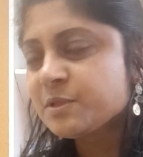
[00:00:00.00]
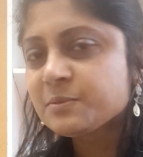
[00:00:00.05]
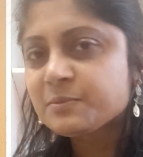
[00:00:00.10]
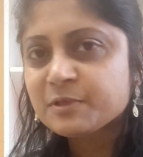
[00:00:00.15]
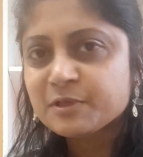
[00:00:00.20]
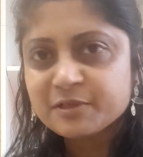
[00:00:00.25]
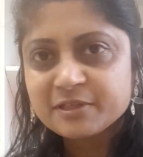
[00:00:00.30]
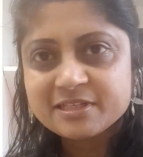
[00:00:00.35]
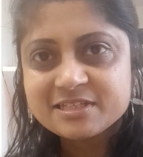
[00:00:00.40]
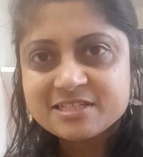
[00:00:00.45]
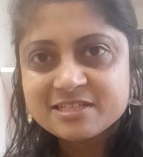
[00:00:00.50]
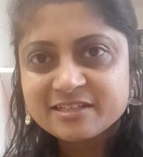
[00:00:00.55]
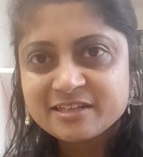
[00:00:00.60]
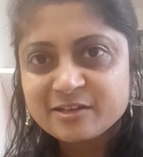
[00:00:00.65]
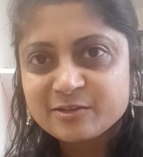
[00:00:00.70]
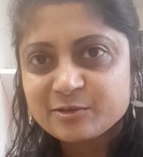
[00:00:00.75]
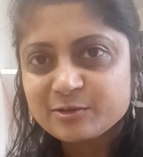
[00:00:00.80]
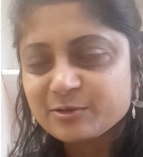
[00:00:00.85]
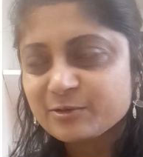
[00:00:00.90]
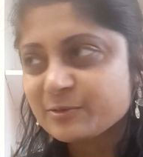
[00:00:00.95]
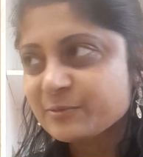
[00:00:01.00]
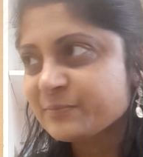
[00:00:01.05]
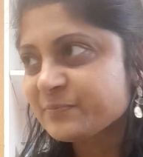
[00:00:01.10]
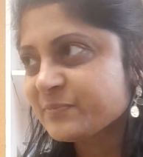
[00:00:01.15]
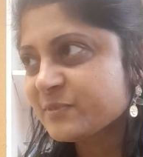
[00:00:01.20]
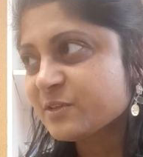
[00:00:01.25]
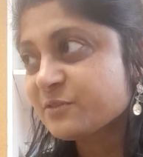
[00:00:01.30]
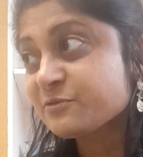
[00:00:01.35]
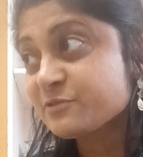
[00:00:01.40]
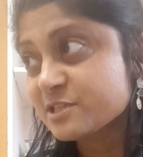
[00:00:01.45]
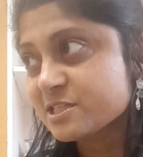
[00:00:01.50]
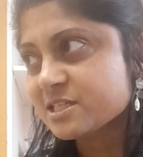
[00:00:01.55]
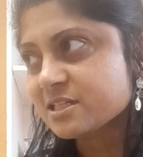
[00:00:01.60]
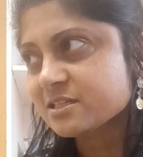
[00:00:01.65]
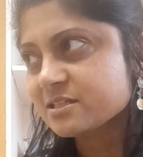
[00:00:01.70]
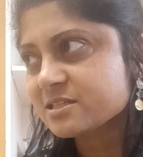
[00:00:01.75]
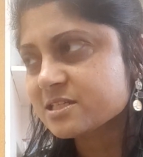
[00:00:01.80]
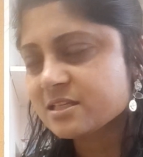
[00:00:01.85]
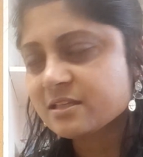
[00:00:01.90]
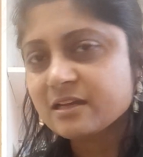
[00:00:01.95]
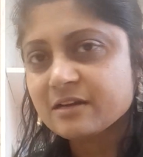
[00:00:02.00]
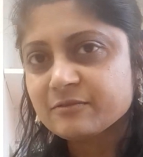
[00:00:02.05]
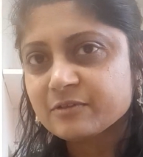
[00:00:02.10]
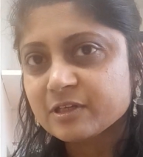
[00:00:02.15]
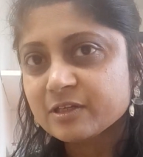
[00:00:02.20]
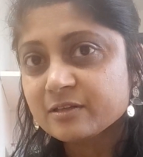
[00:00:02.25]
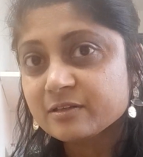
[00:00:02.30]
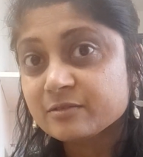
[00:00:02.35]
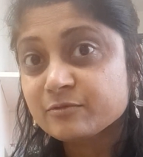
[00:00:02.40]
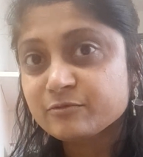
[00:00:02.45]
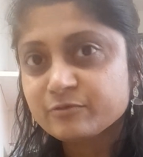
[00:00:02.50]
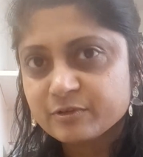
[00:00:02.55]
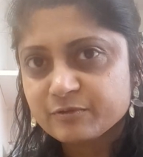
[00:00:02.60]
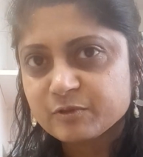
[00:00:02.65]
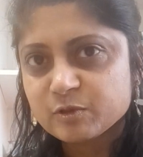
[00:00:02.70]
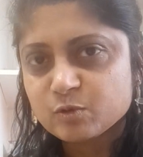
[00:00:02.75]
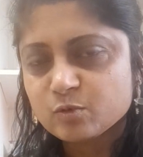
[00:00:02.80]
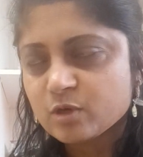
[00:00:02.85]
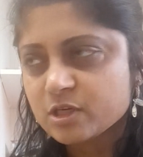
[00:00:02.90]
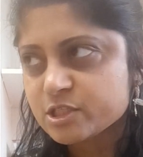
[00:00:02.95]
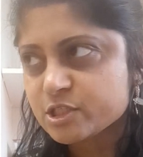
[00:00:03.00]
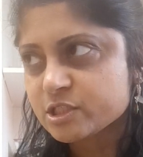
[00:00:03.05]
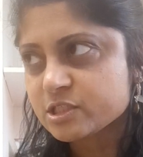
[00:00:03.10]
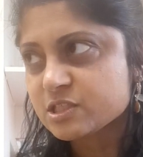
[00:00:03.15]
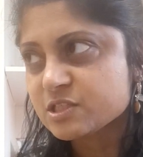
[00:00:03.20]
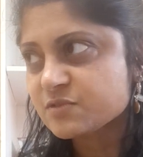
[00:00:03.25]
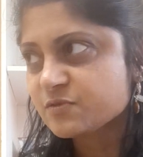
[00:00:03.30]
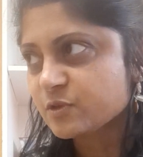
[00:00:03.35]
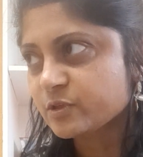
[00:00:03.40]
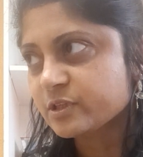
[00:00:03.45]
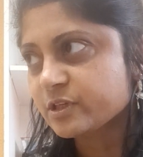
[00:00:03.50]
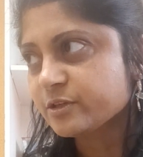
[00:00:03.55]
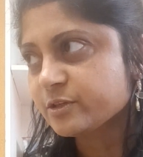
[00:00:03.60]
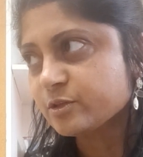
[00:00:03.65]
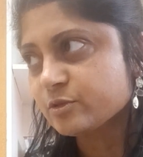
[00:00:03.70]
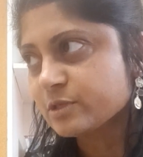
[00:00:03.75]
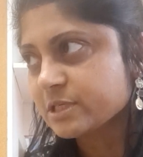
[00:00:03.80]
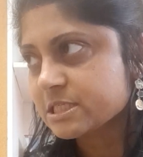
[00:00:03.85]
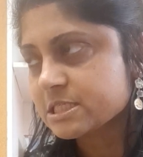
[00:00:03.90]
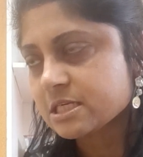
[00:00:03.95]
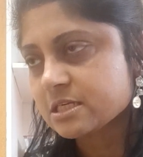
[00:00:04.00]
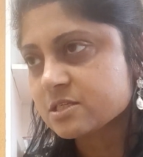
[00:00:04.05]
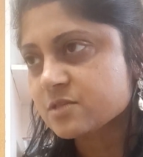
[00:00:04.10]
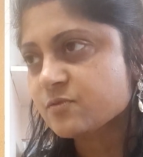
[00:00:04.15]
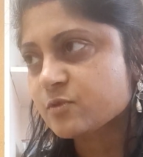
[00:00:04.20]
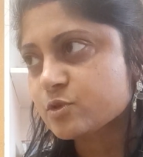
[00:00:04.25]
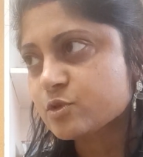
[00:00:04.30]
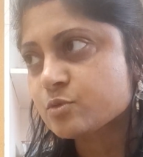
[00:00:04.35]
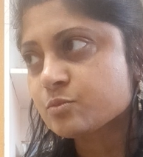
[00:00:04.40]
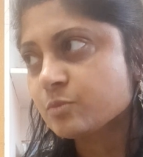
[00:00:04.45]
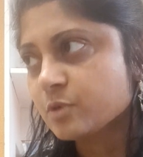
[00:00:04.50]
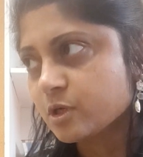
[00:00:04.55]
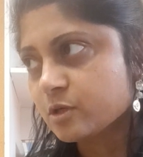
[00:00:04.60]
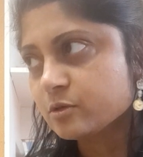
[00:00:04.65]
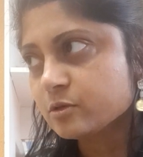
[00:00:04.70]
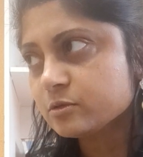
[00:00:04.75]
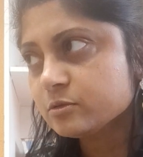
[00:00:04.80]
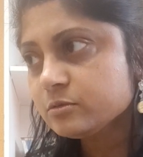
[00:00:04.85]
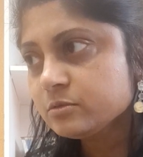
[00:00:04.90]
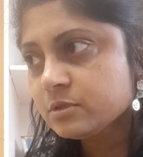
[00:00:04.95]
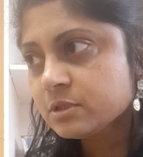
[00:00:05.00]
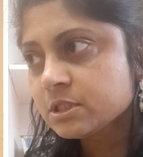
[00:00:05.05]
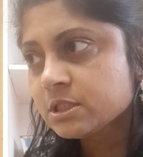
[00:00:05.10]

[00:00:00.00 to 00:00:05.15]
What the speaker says: putting together the physics 11 review questions for their unit test for tomorrow.